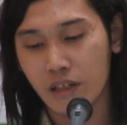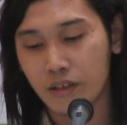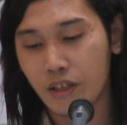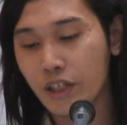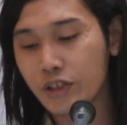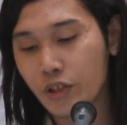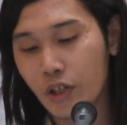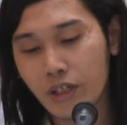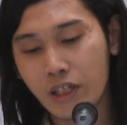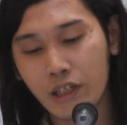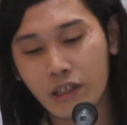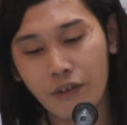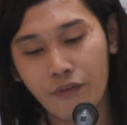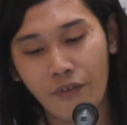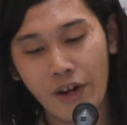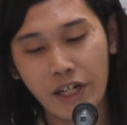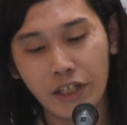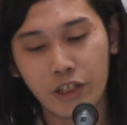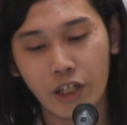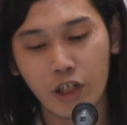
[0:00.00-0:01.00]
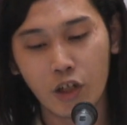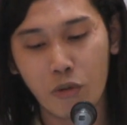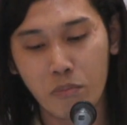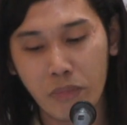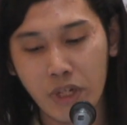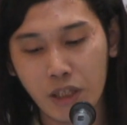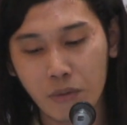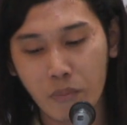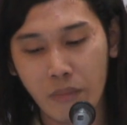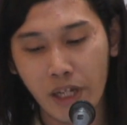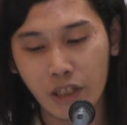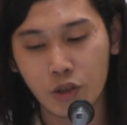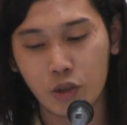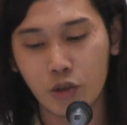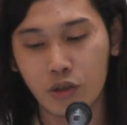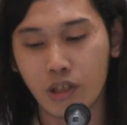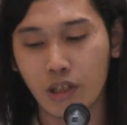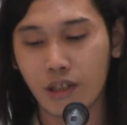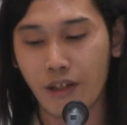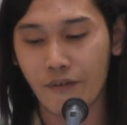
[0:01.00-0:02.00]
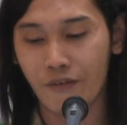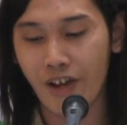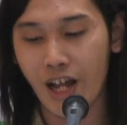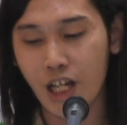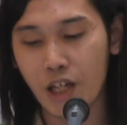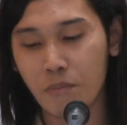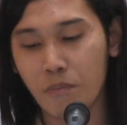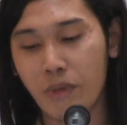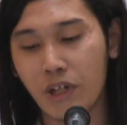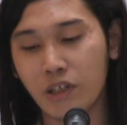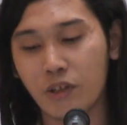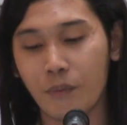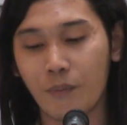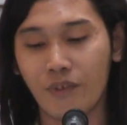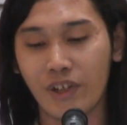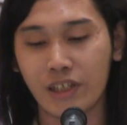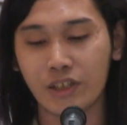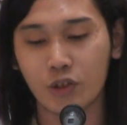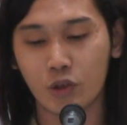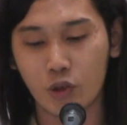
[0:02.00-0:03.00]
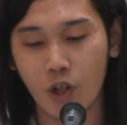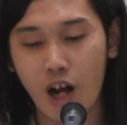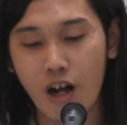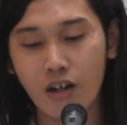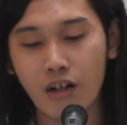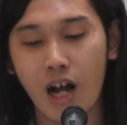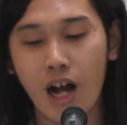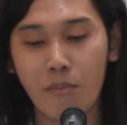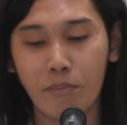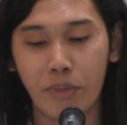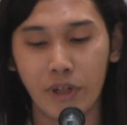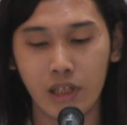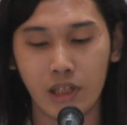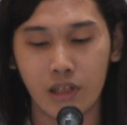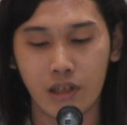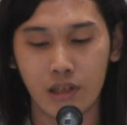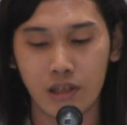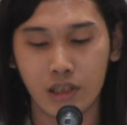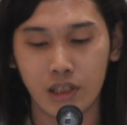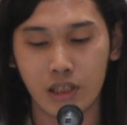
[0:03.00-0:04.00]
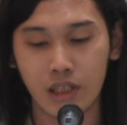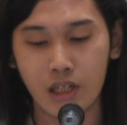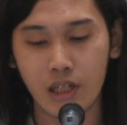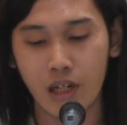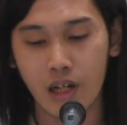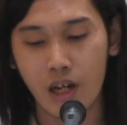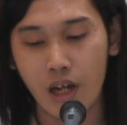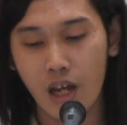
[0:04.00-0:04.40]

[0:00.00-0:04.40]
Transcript: They solidify their commitment through the development of a strong company culture